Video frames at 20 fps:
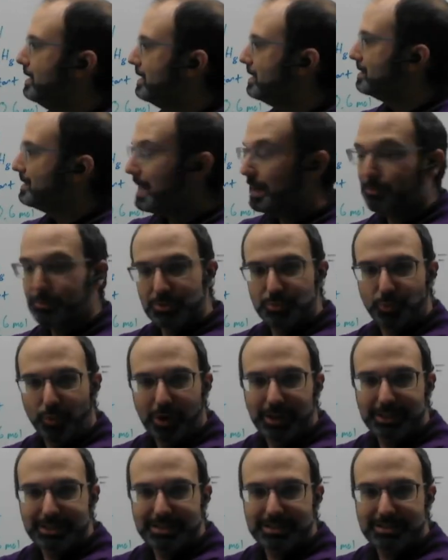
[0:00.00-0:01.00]
That was
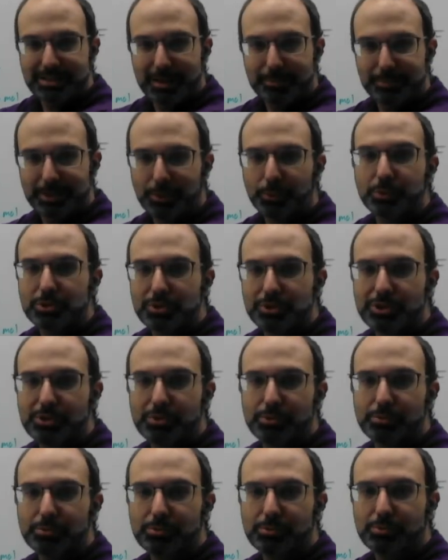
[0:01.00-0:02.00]
one step that was
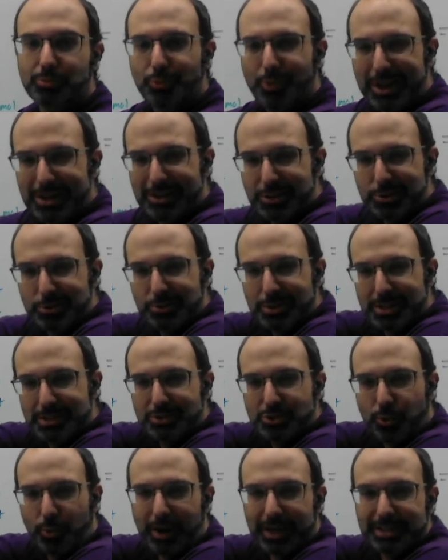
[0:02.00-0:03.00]
new. We had to do this
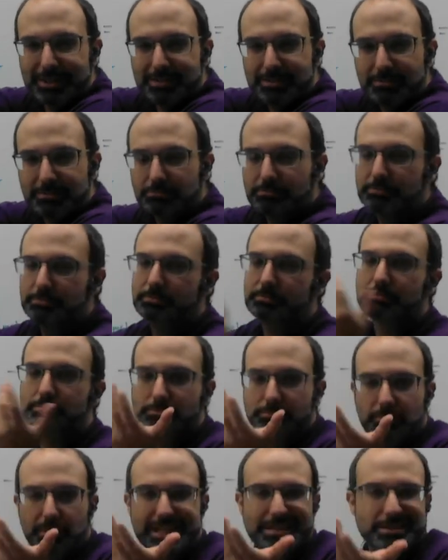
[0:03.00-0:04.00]
twice.
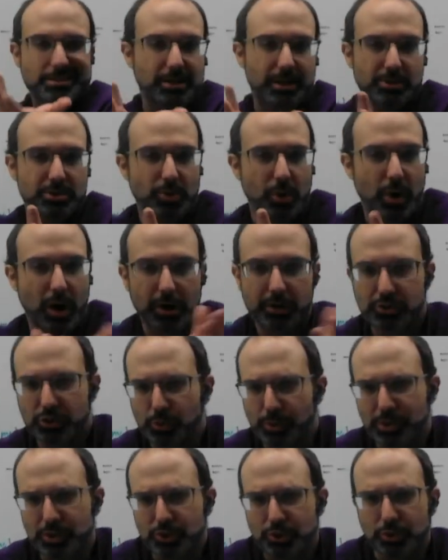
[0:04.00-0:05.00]
That's not so hard,
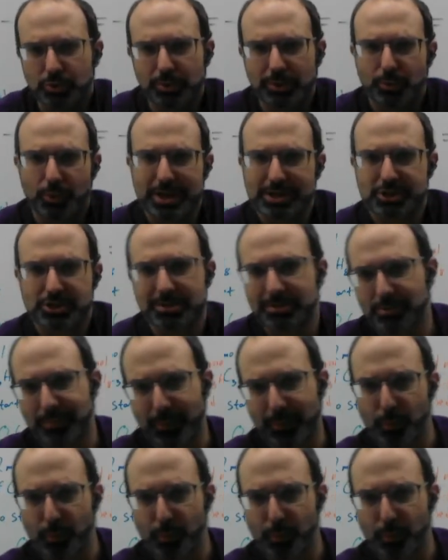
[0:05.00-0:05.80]
doing 2 questions.